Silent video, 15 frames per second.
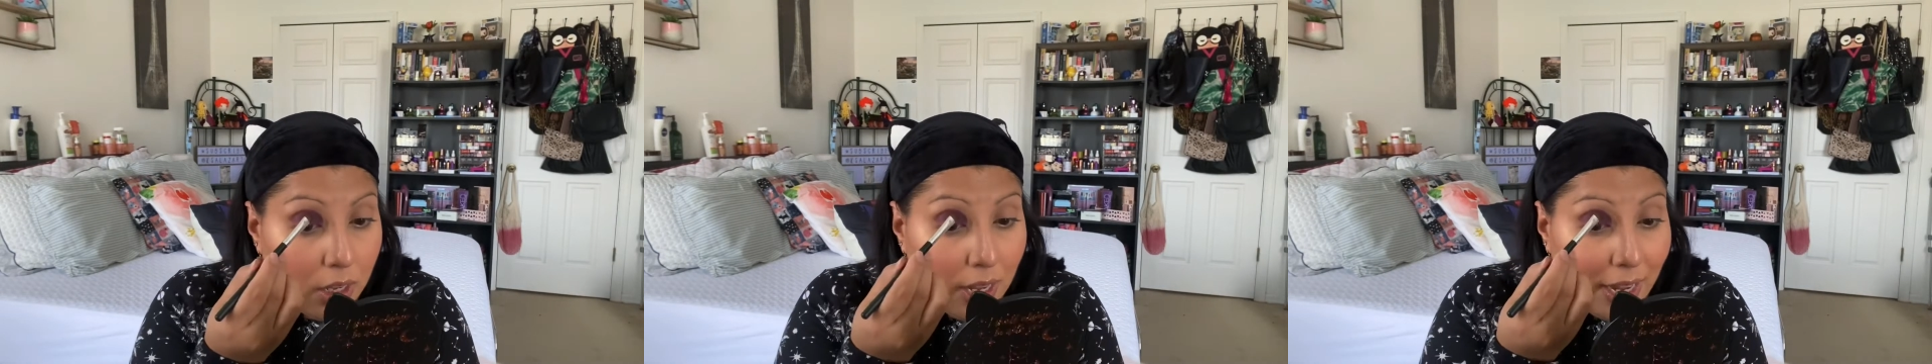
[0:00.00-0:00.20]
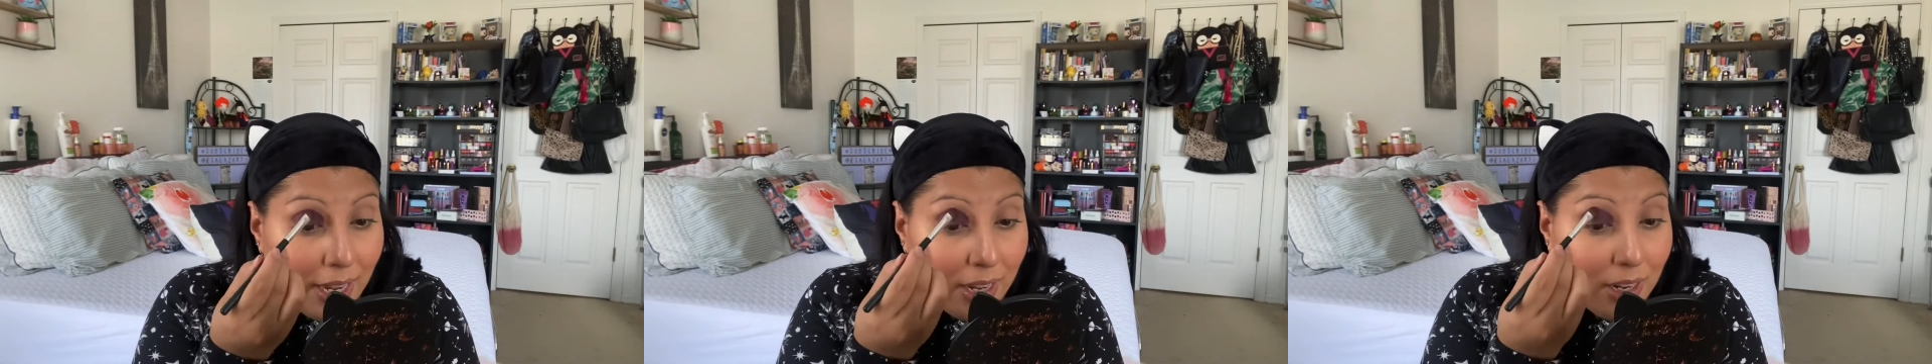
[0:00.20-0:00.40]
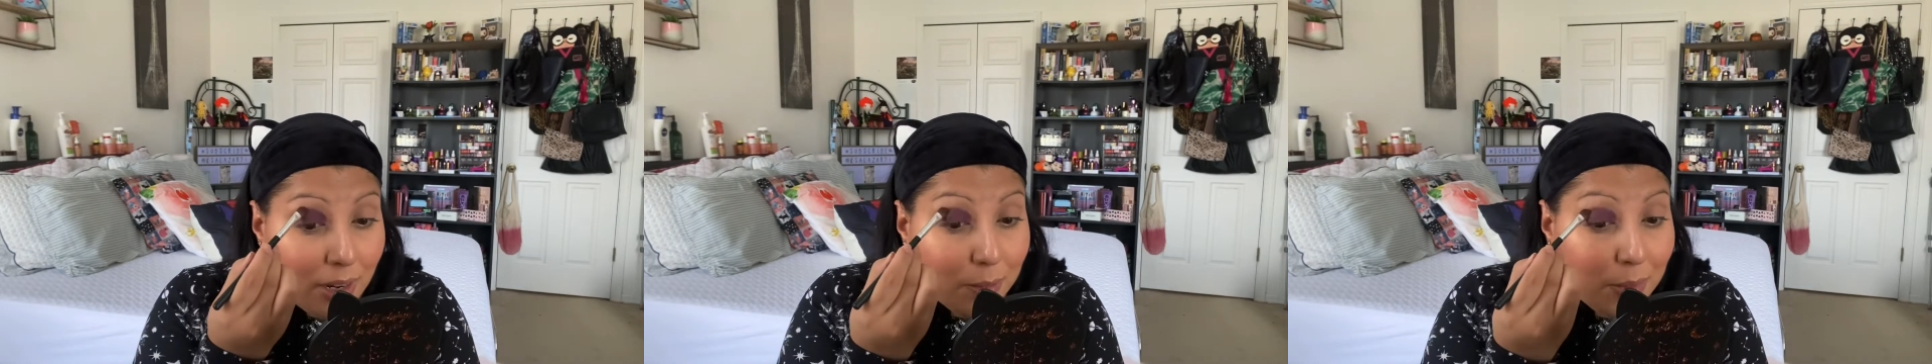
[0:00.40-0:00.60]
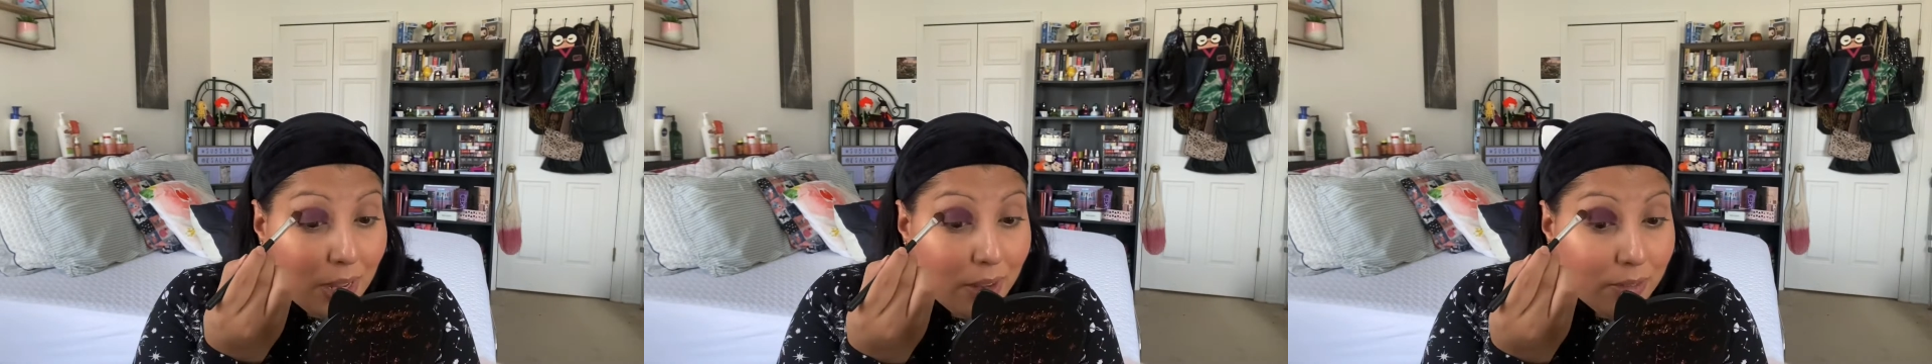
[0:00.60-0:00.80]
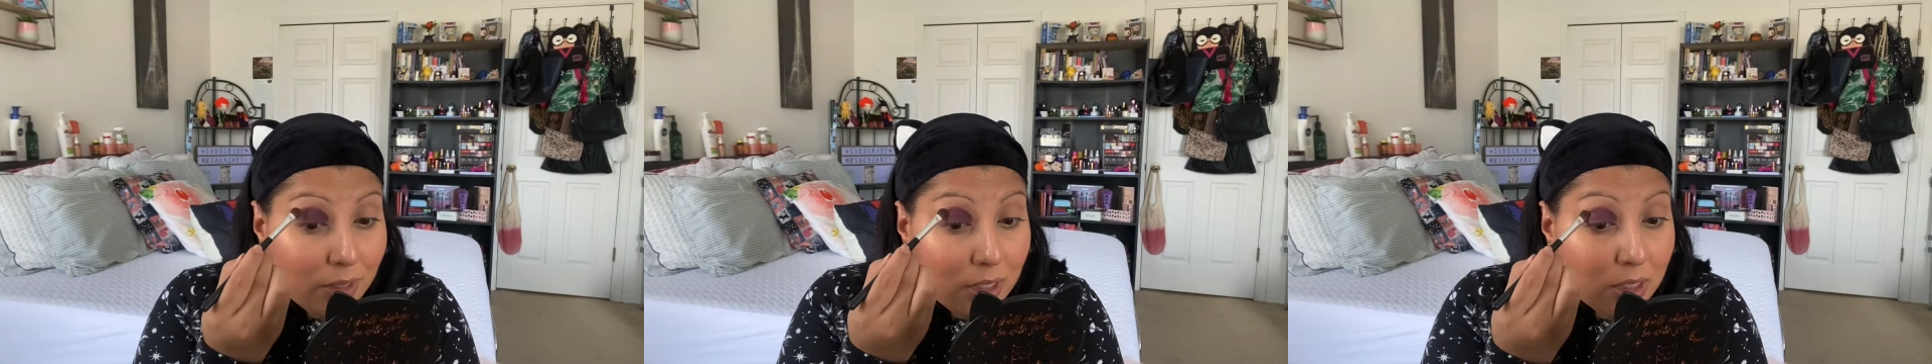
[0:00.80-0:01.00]
and I'm
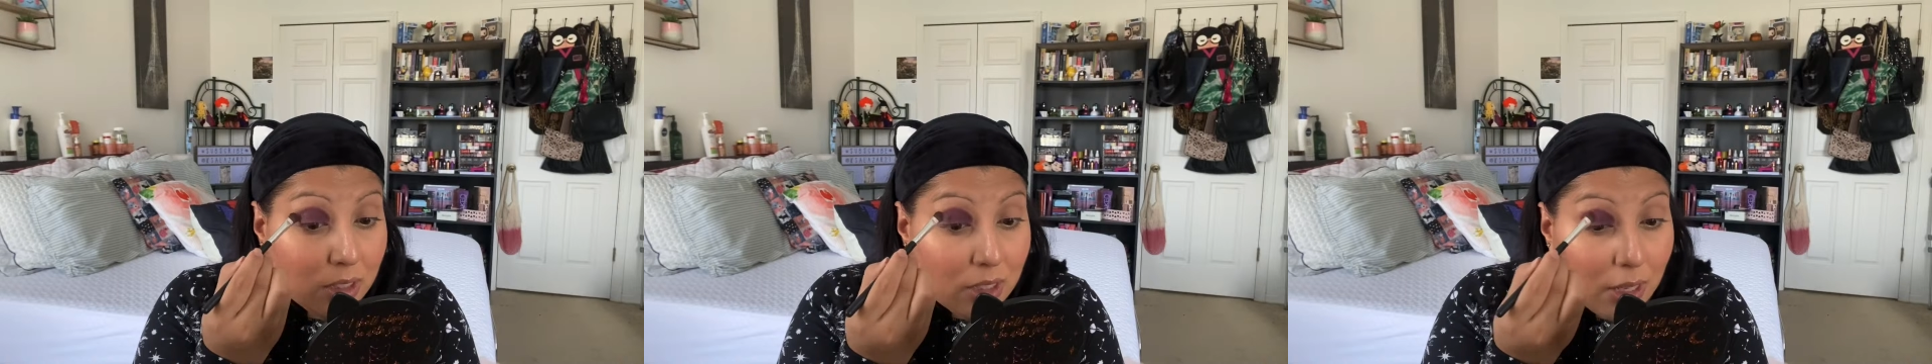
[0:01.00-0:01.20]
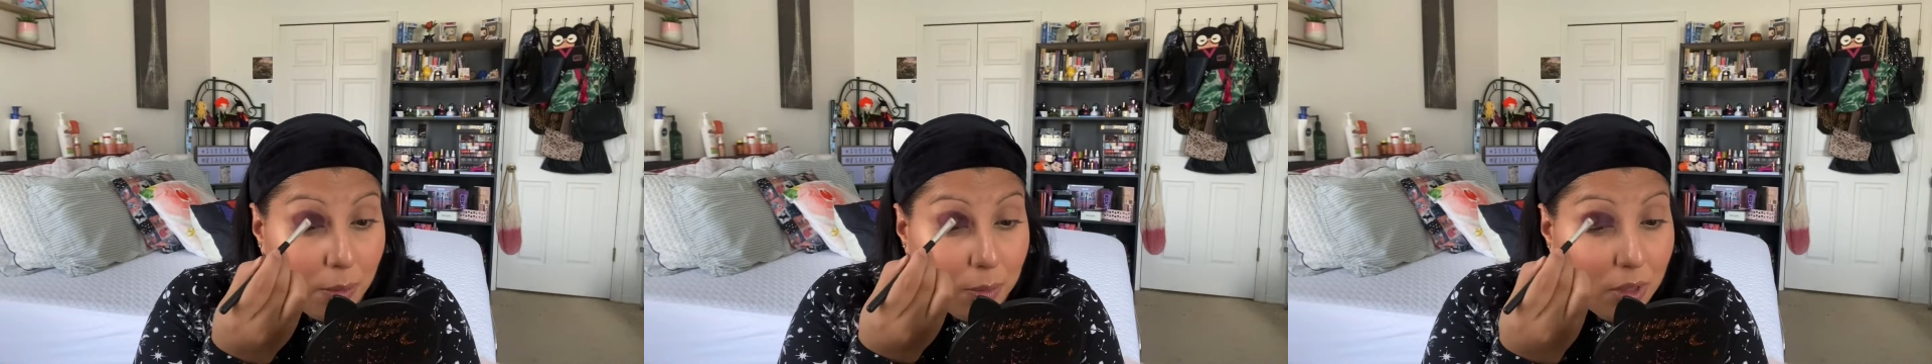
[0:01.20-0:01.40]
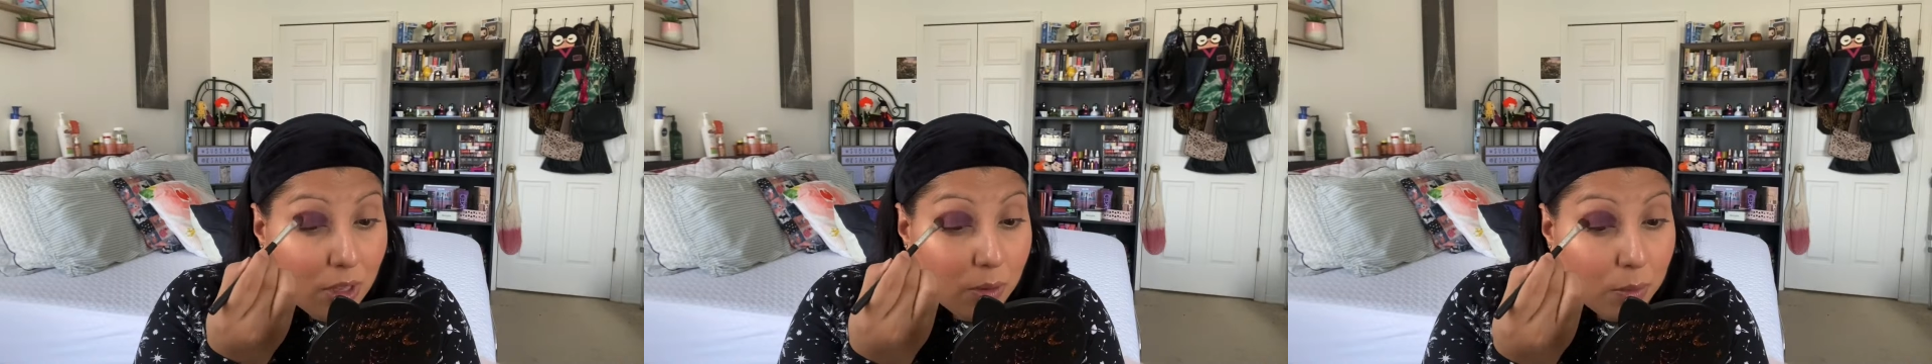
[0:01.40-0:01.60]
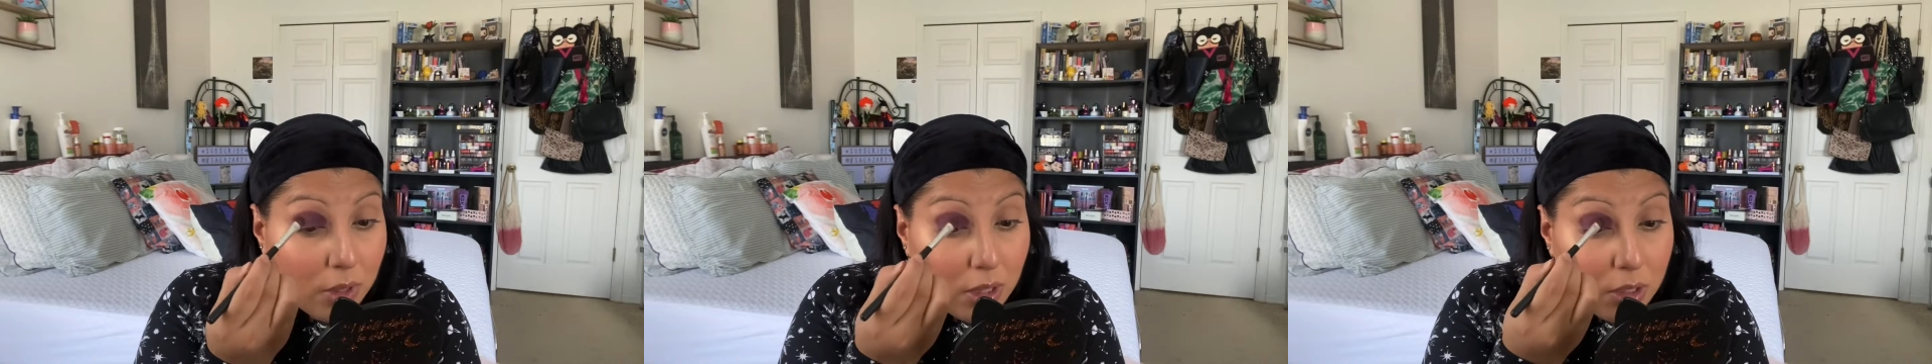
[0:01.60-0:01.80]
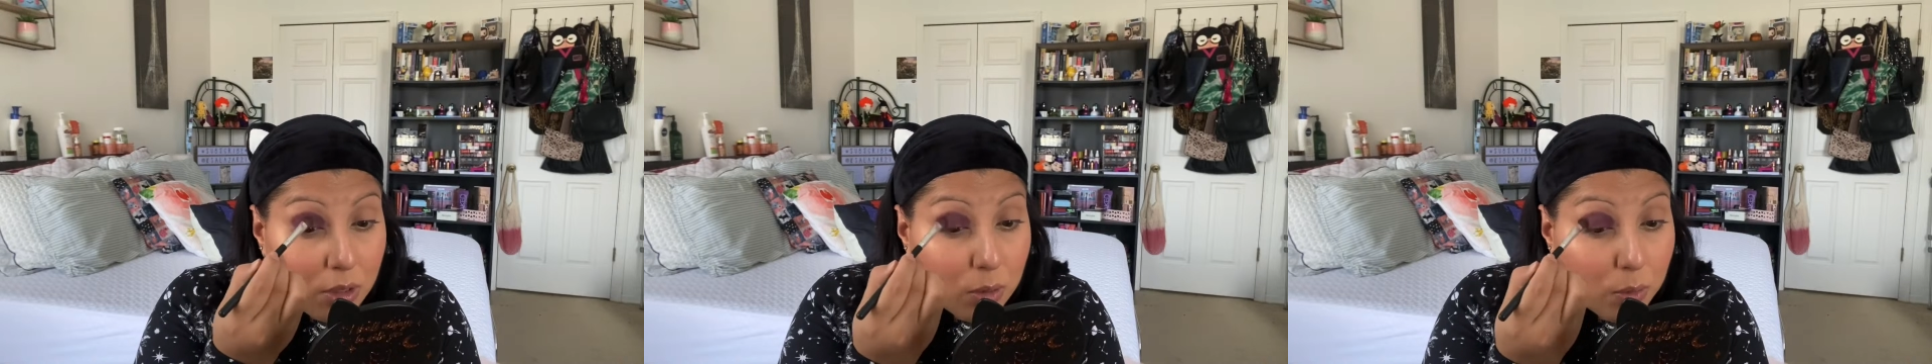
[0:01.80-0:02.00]
having the same thing with
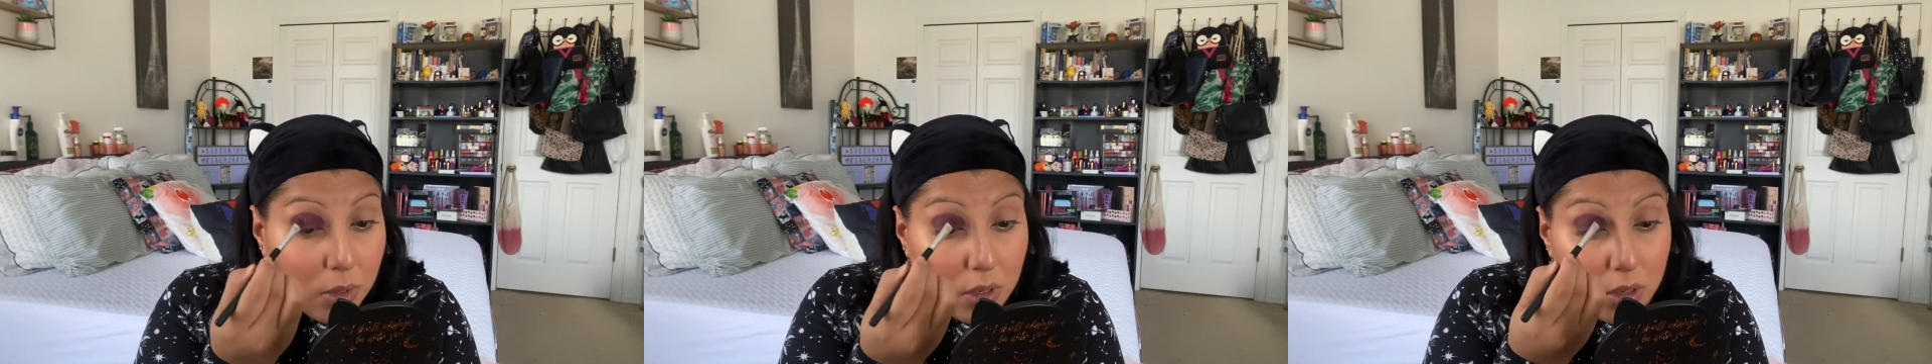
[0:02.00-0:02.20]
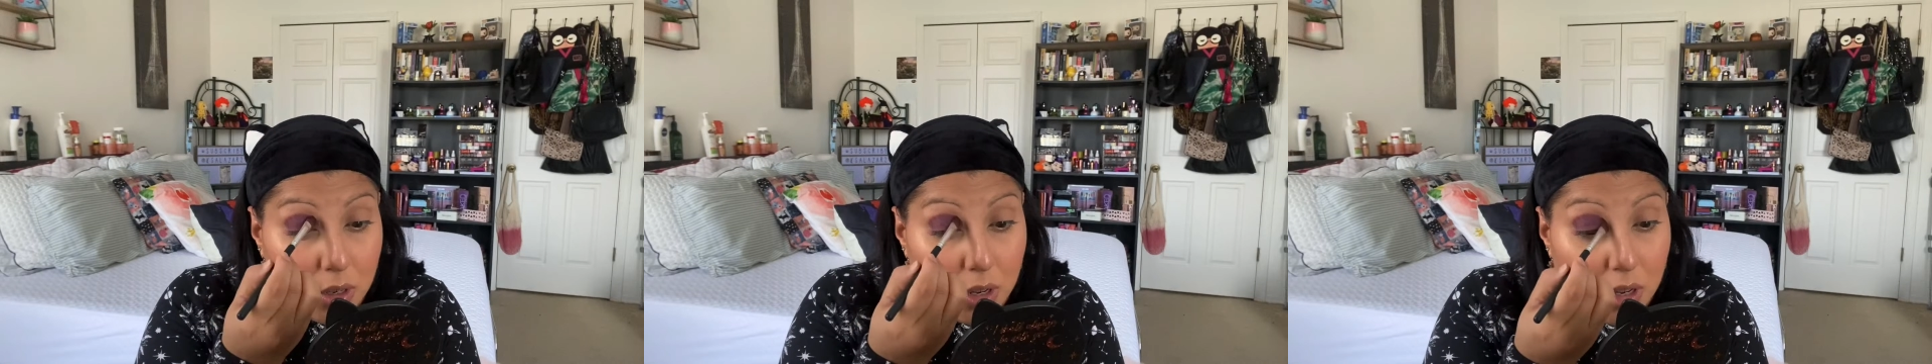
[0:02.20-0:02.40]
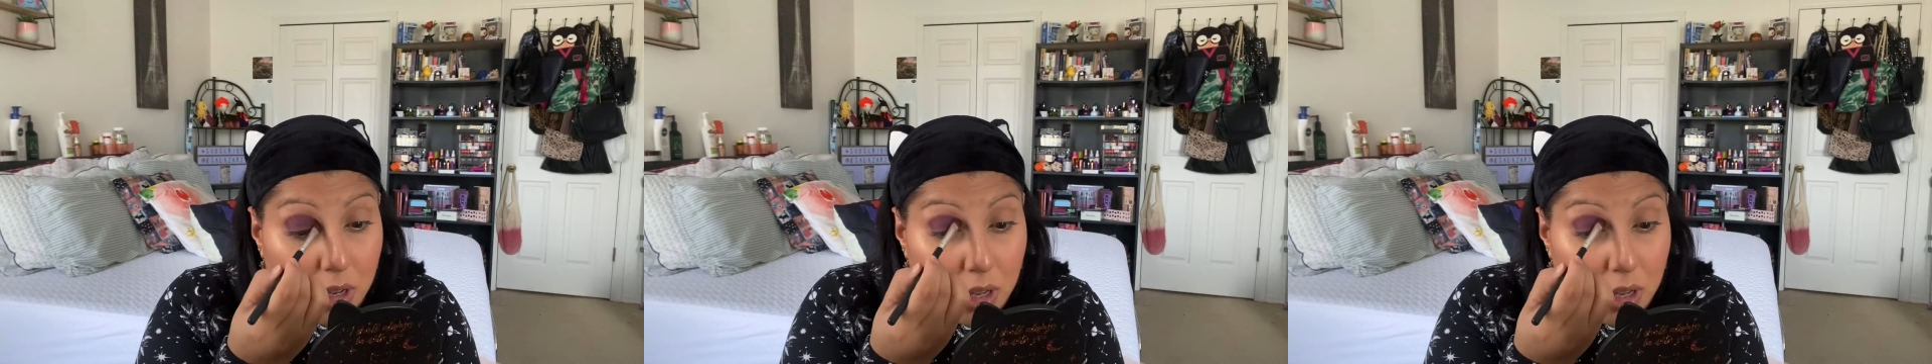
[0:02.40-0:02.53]
this one.